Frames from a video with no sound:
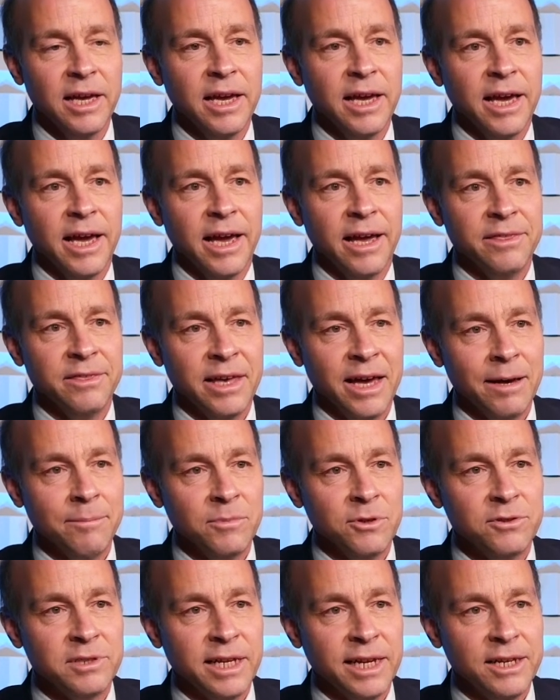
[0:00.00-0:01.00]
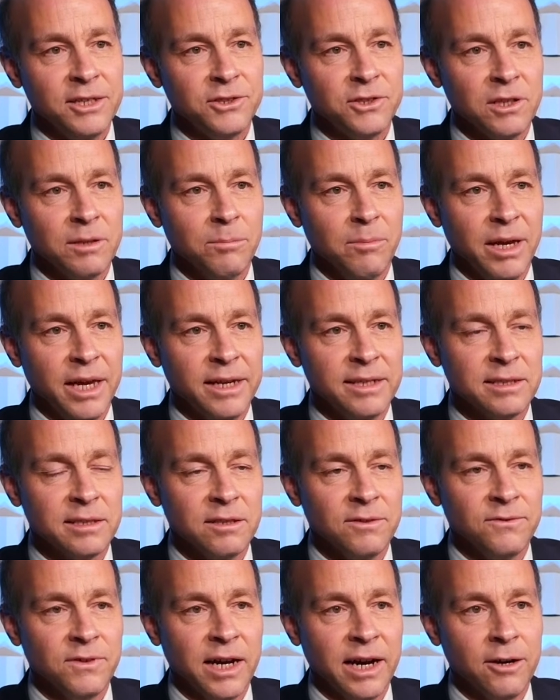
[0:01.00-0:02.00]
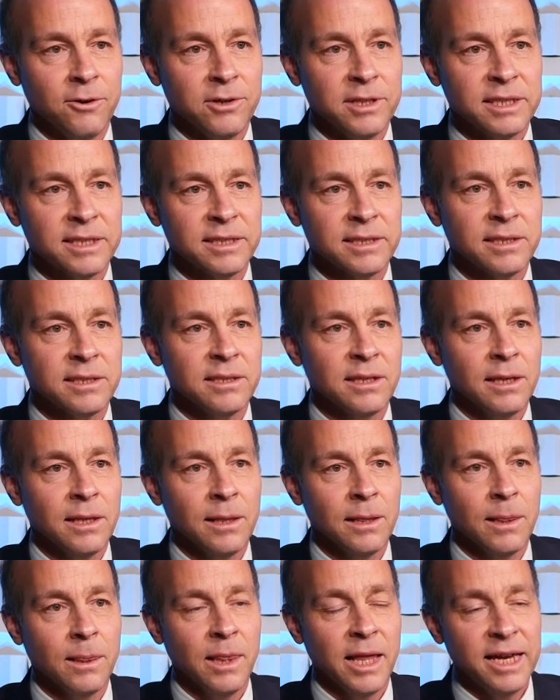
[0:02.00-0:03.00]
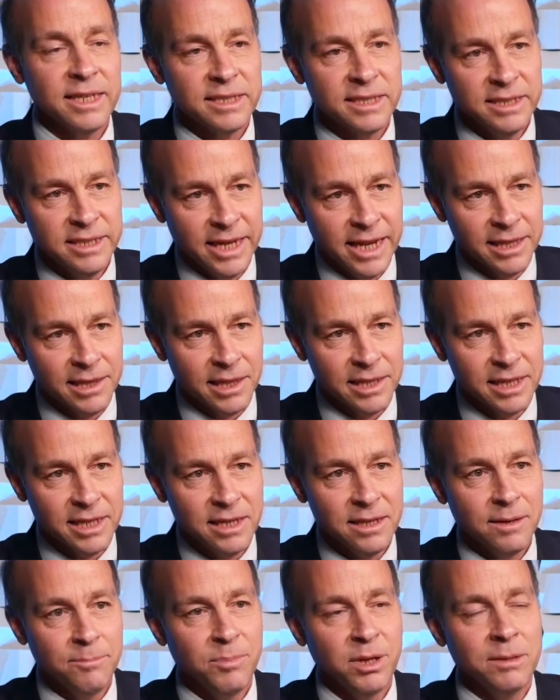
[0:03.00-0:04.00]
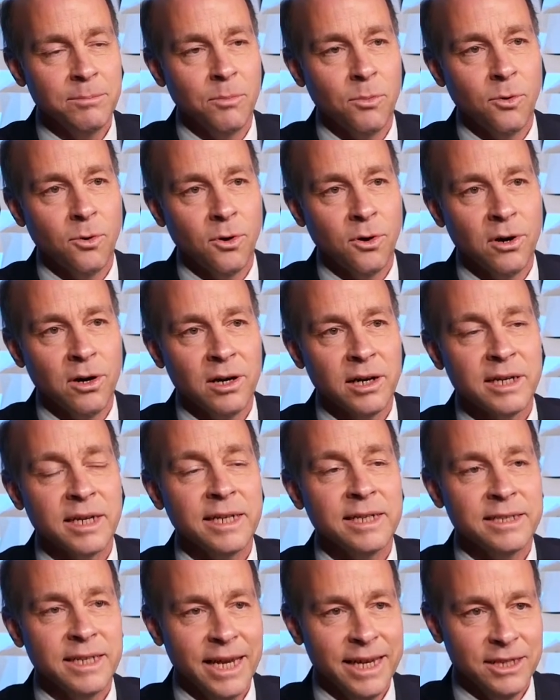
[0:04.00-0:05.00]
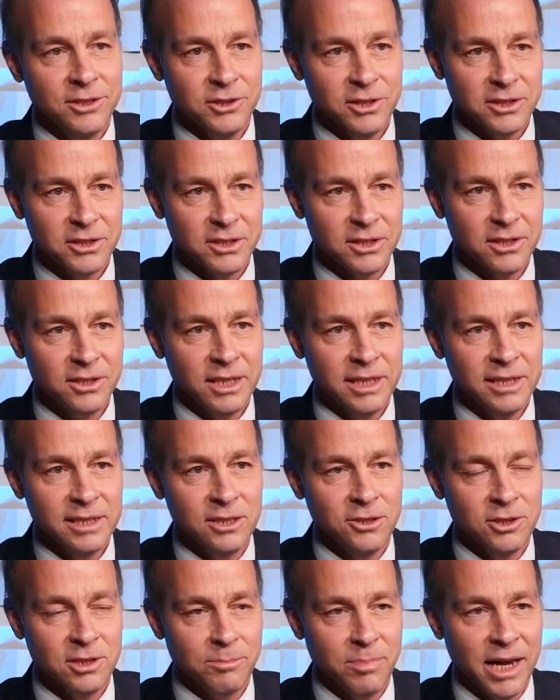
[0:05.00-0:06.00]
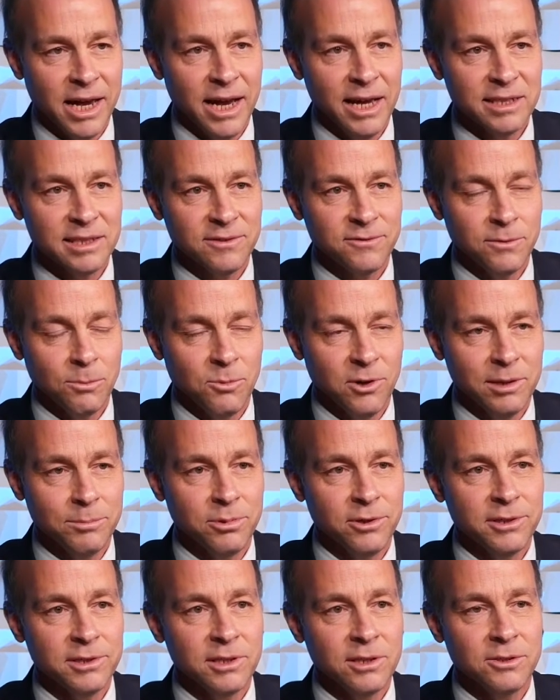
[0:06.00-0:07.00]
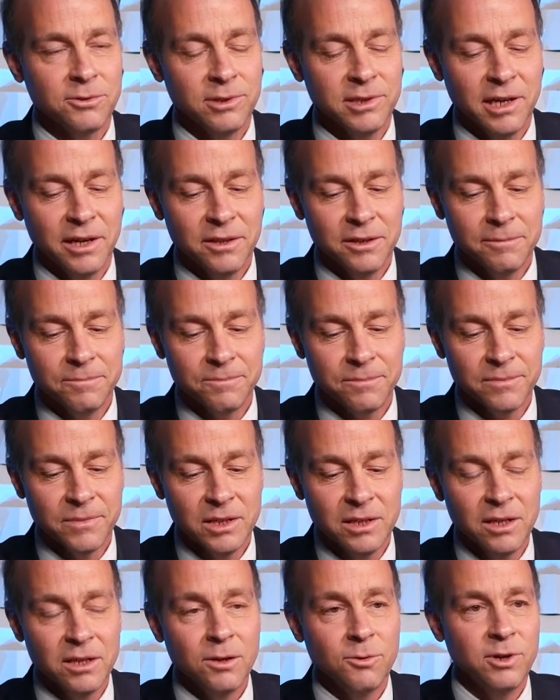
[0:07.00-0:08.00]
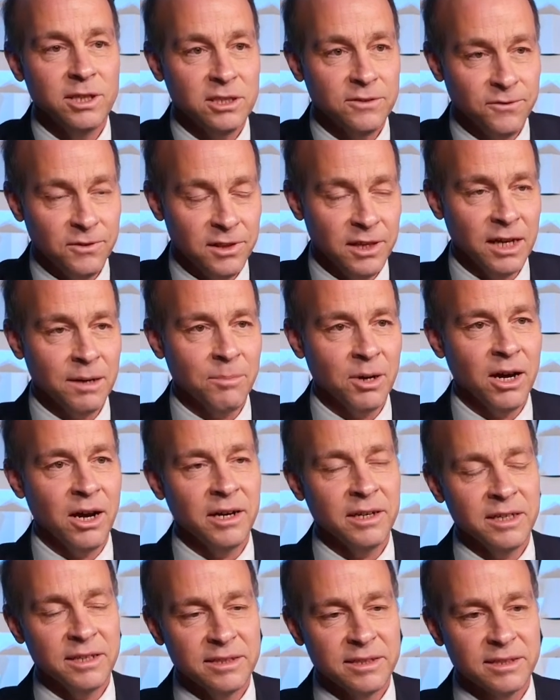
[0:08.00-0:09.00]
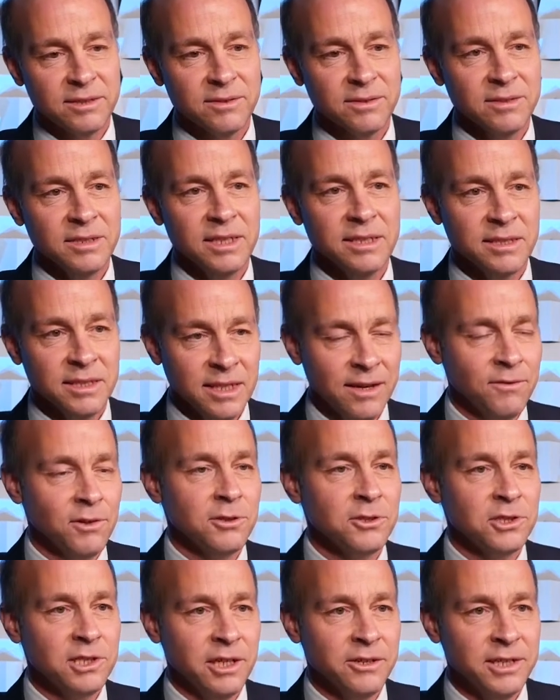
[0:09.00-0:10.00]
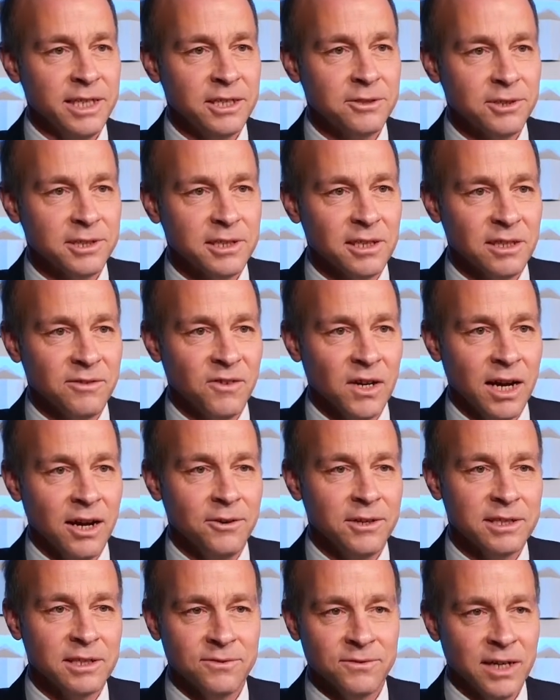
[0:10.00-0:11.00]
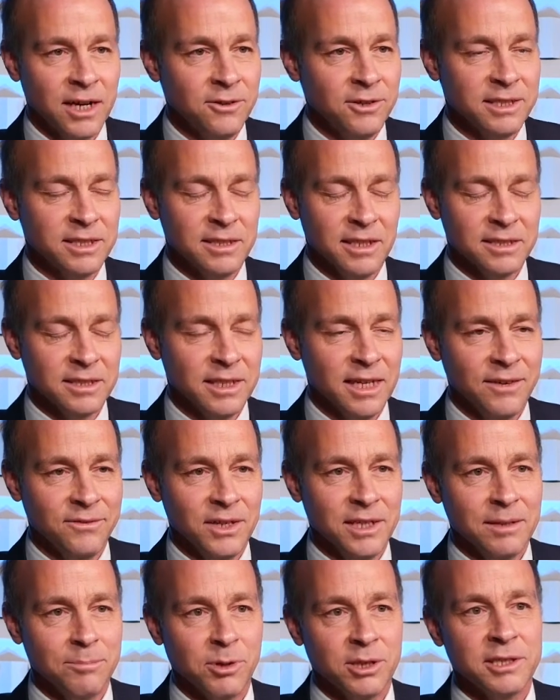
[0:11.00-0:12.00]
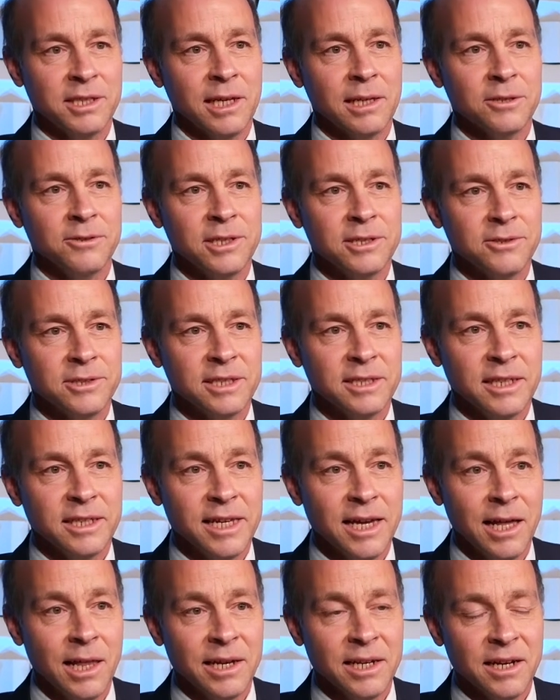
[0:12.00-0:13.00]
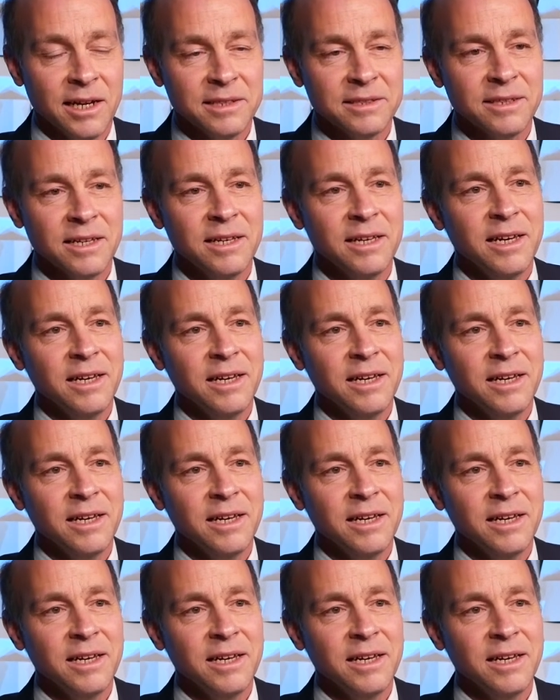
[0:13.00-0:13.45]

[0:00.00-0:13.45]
and that mutation makes the virus less deadly but more contagious, easier to pass from one person to another, which, if you think about it, is the evolutionary interest of the virus. The virus doesn't have any particular interest in killing us.